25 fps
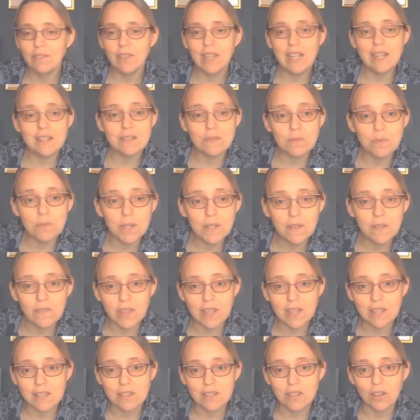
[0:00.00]
each one of
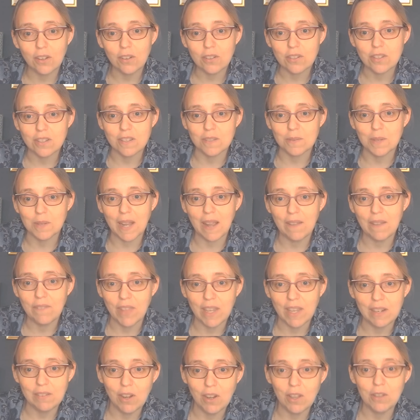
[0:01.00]
these doctors would have
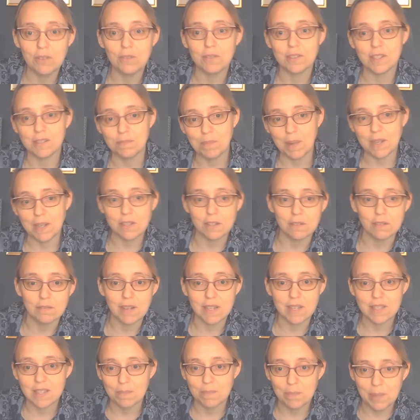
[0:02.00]
their own special
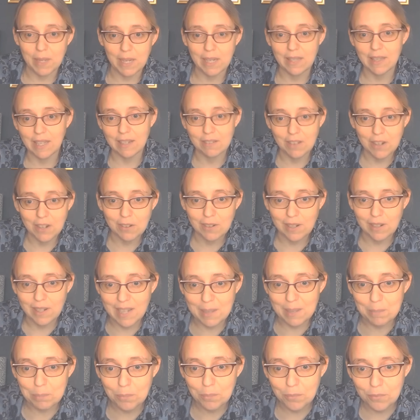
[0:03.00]
recipe and their own
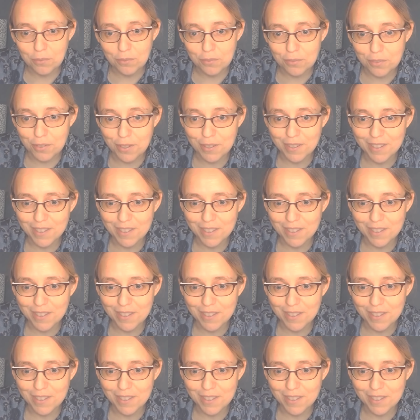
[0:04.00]
lymph.